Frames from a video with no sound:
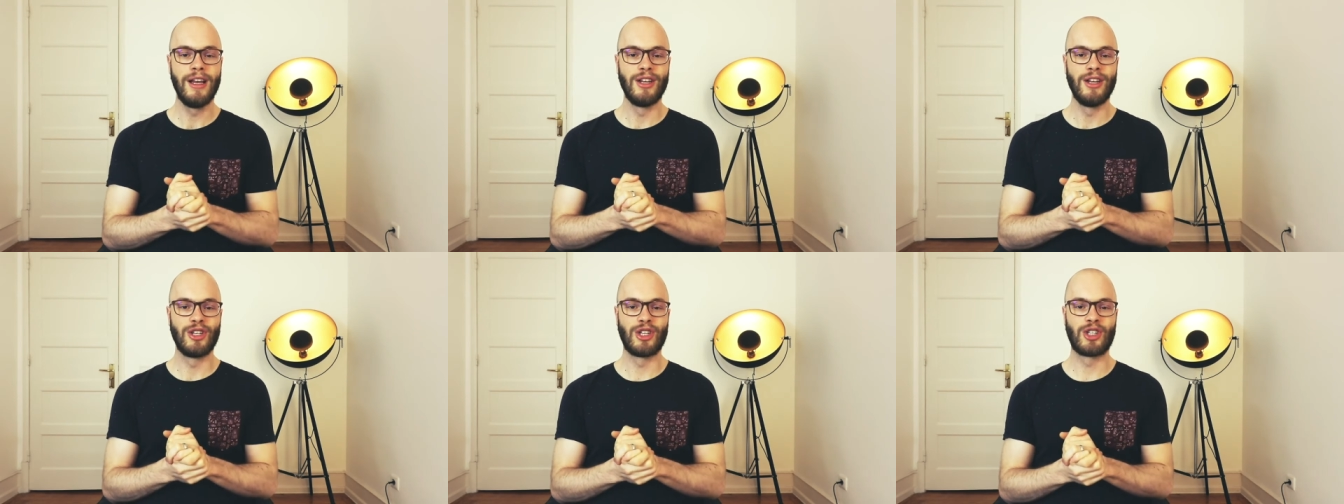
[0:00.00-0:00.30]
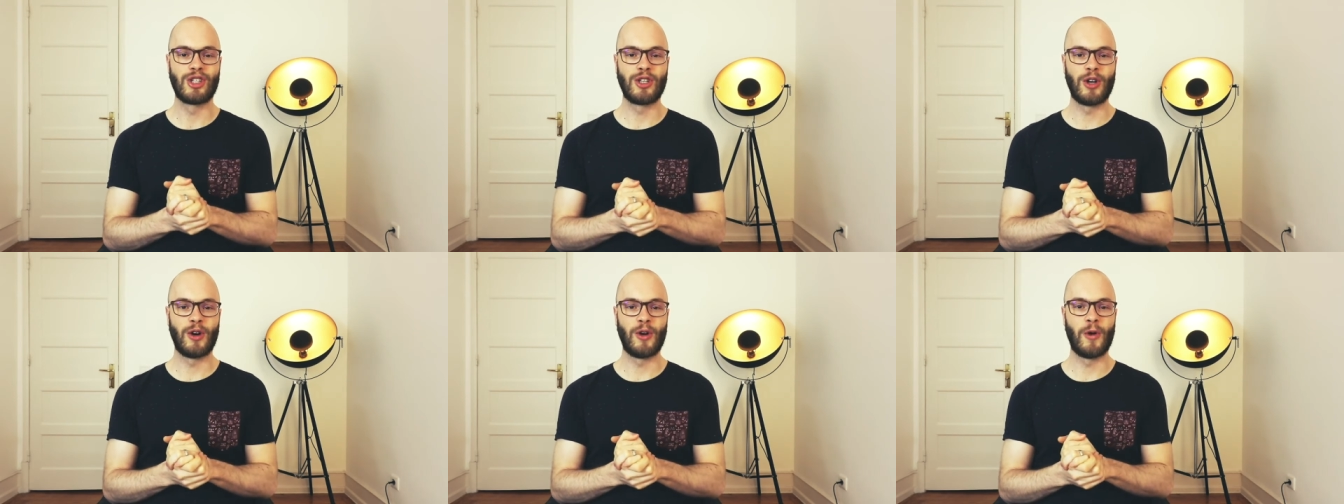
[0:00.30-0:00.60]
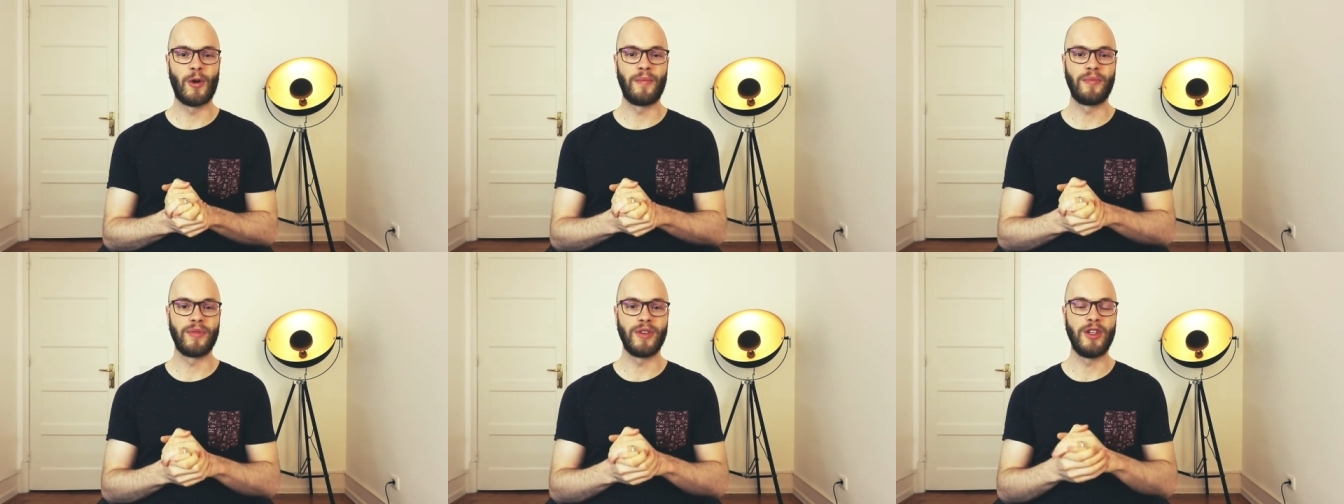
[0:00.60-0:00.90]

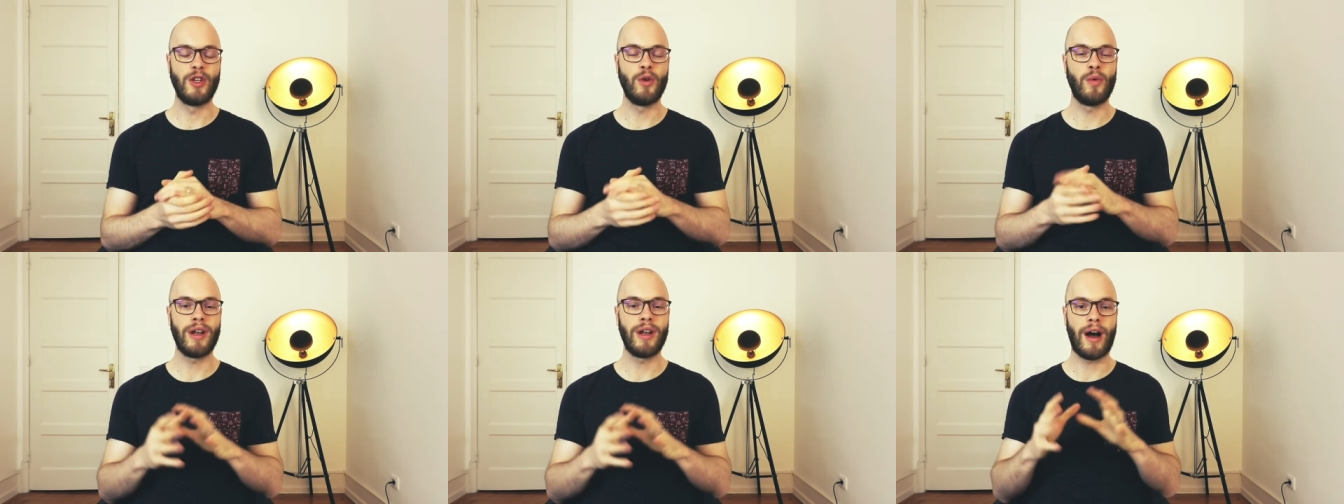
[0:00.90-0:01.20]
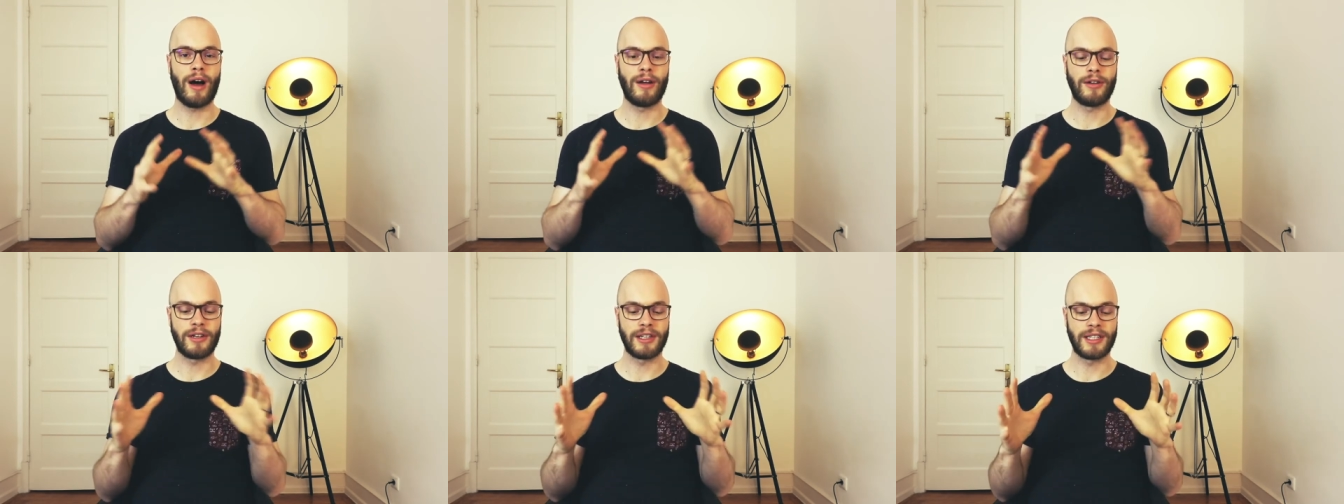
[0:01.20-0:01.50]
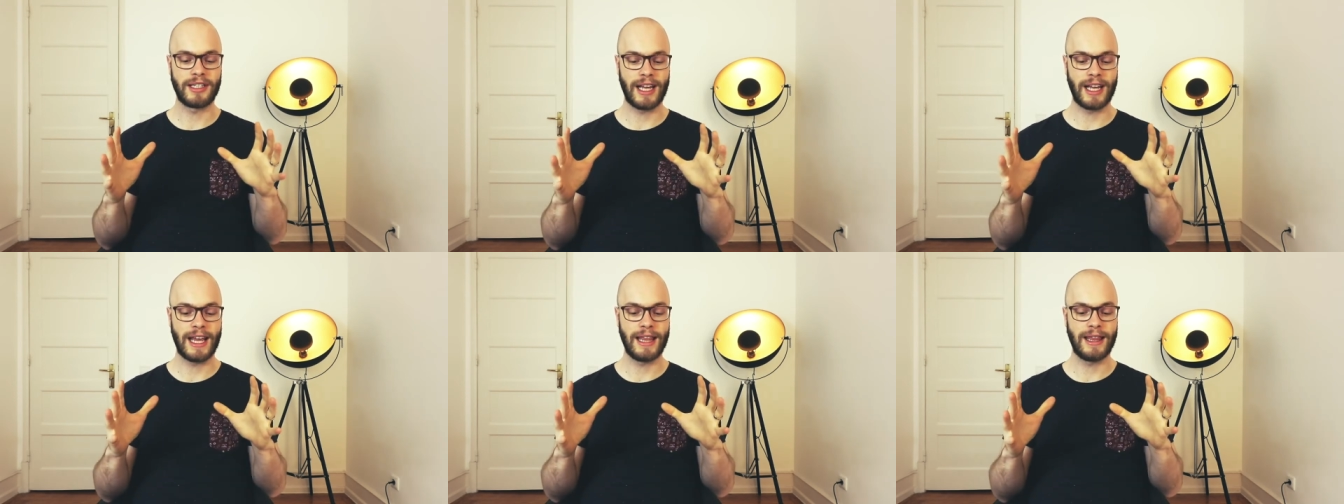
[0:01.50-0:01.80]
So you wanna
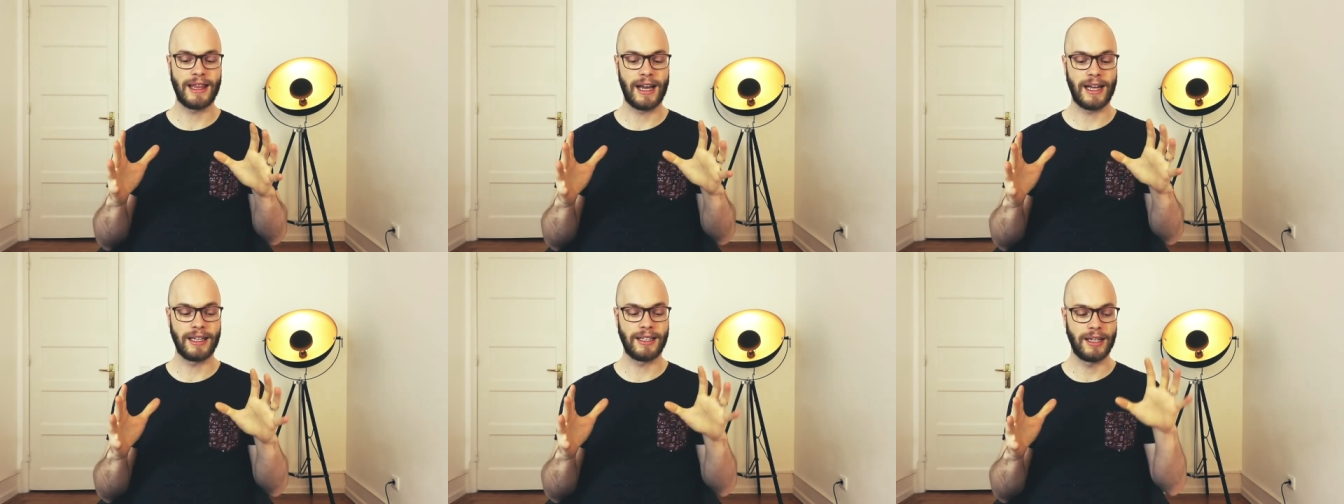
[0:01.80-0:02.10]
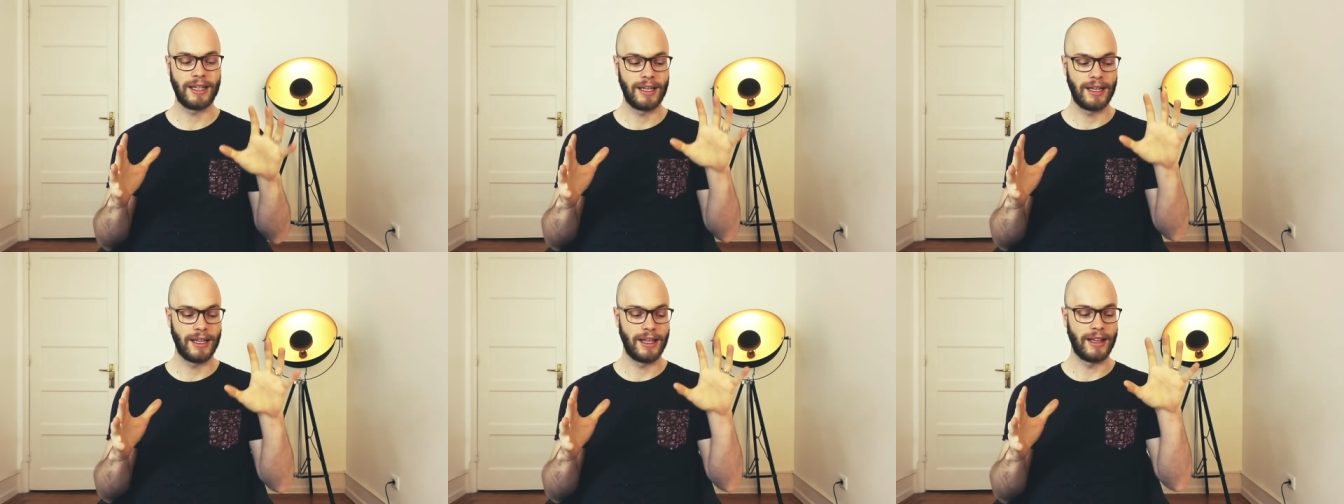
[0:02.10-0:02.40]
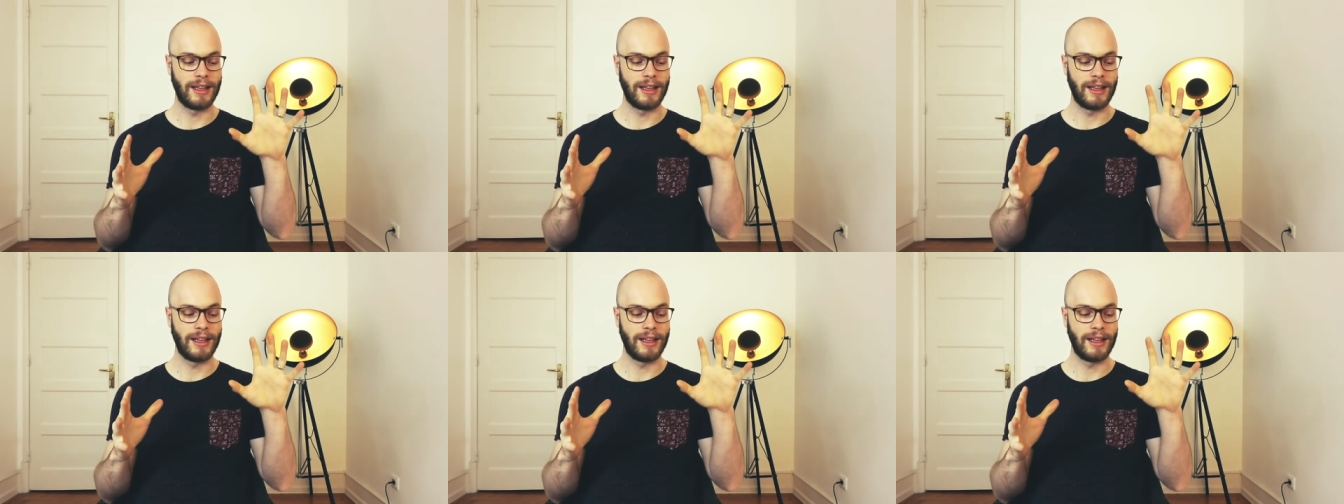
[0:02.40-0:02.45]
understand that